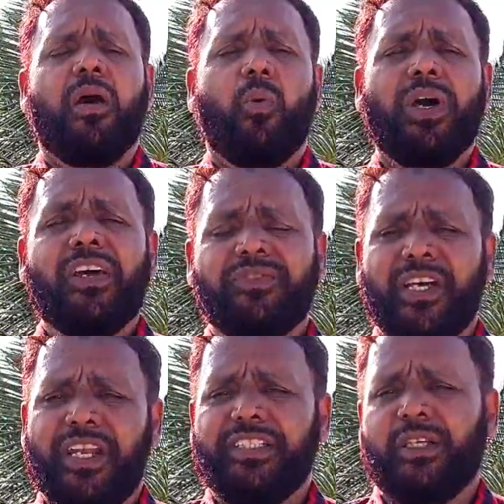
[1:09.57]
One of
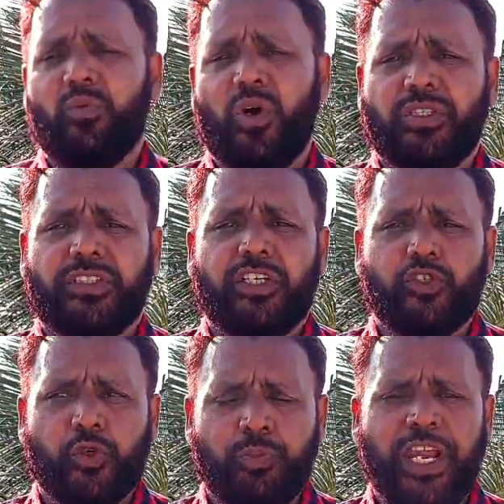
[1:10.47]
the reason was
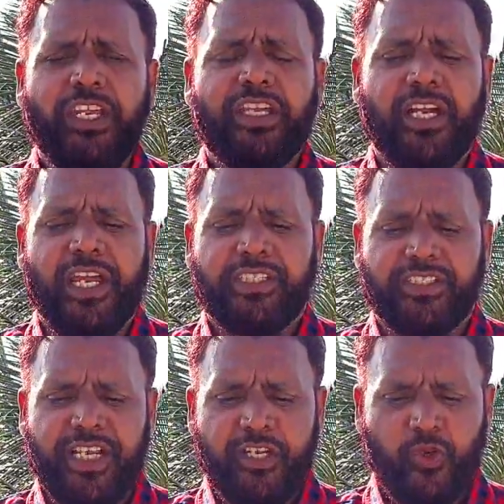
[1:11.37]
to bring
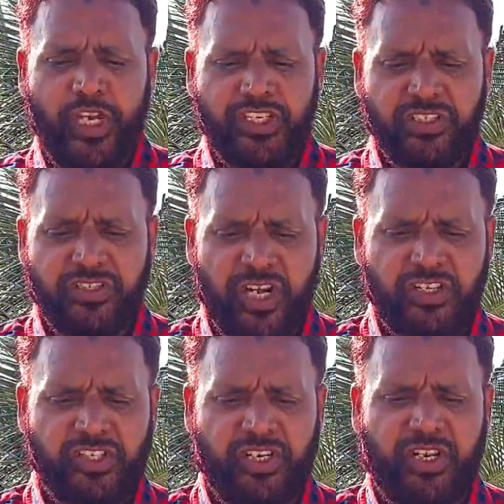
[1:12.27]
its education
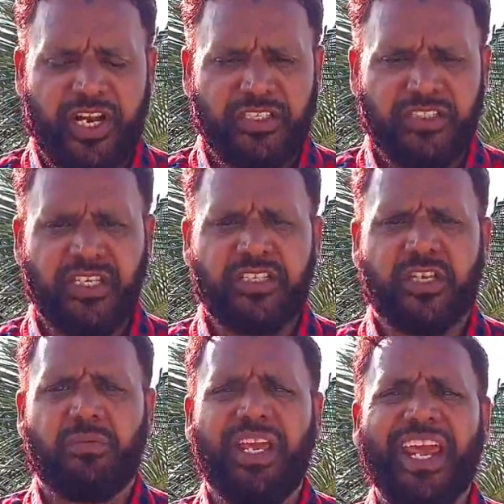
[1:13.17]
structure and the
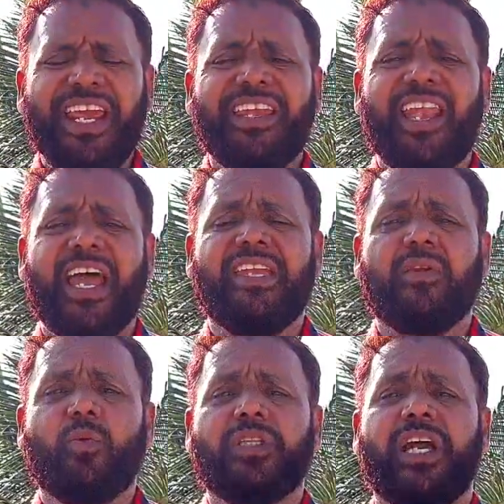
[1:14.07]
system in line
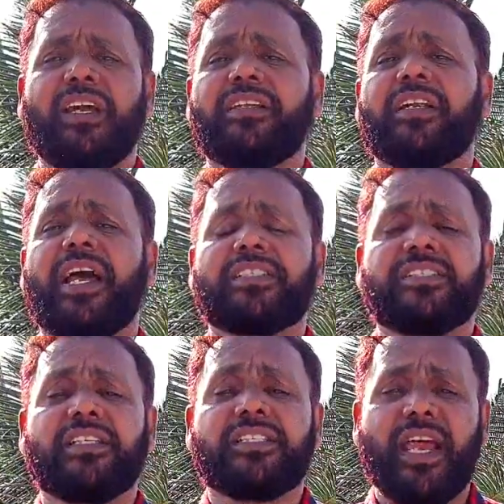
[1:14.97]
with the
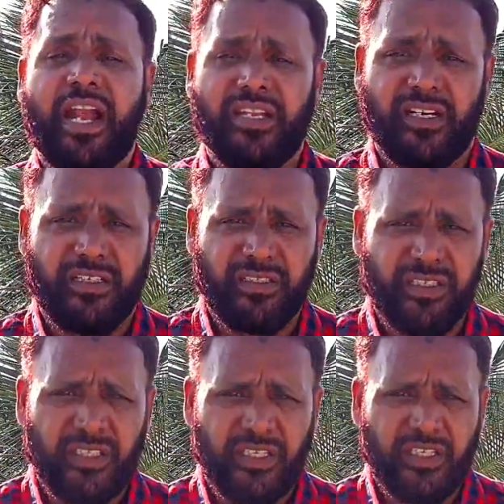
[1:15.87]
international standard.
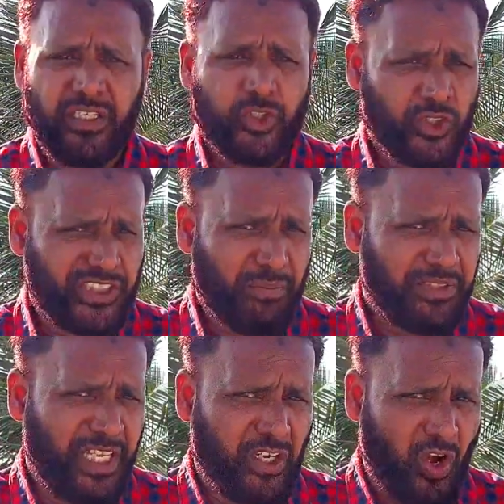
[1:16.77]
So
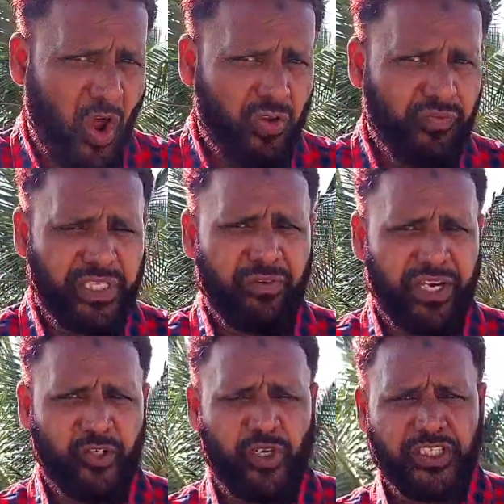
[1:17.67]
something wrong with our
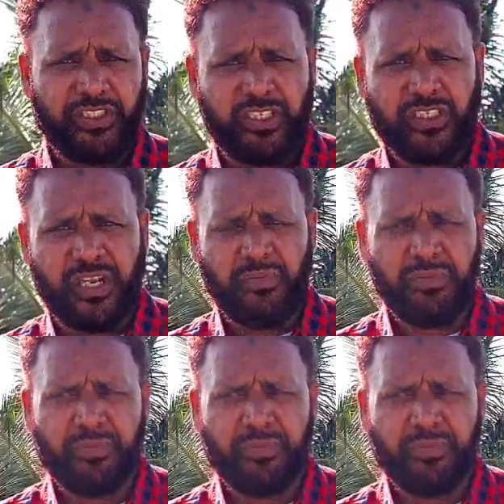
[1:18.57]
education system?